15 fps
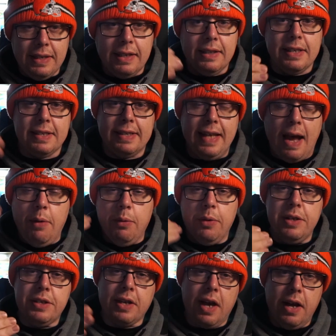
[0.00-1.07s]
the sour,
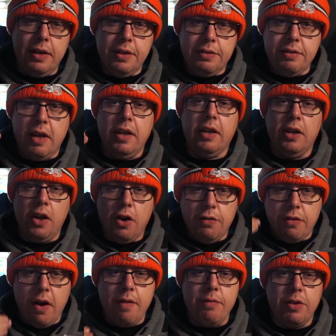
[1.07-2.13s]
is kind of taking
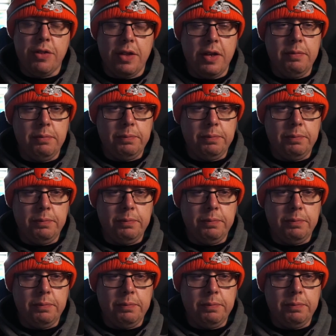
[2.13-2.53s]
over everything.